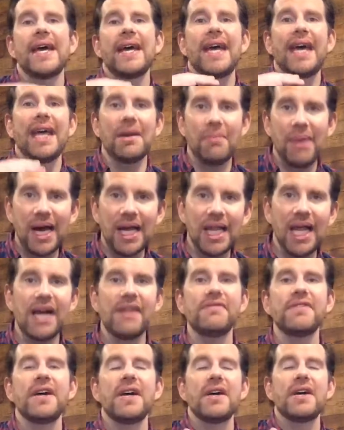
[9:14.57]
and in my
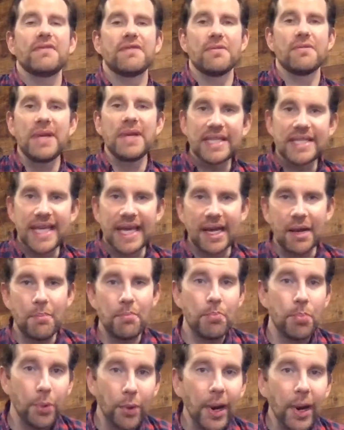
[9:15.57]
life, for me to take a
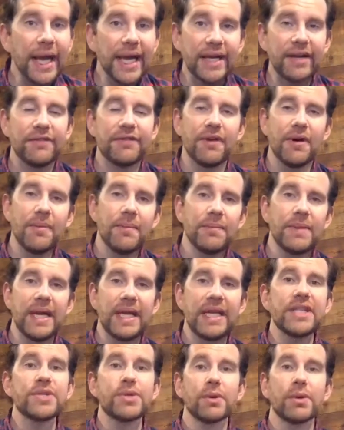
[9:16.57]
break from
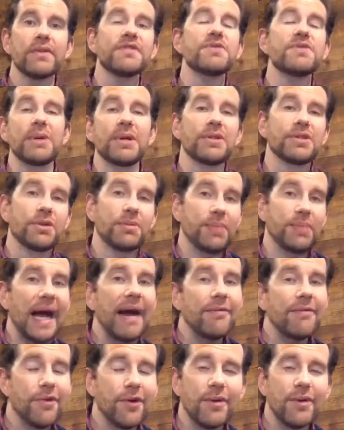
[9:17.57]
any sort of spiritual
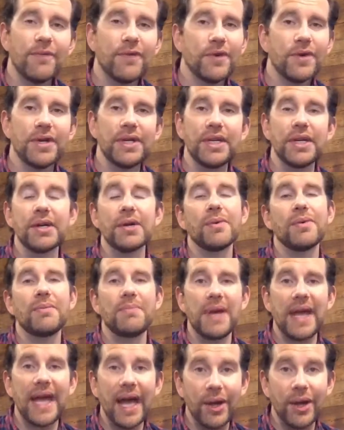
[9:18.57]
platform for a year would
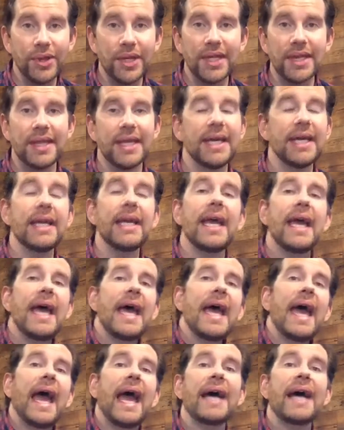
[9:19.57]
be a healthy thing,
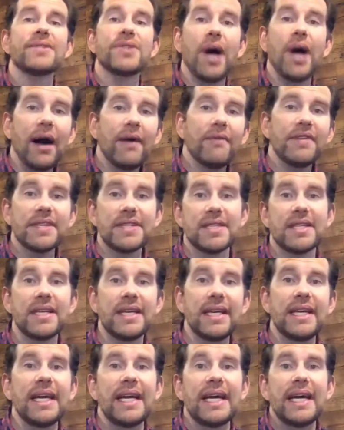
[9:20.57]
has
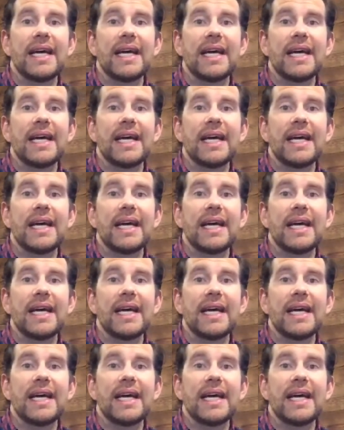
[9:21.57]
obviously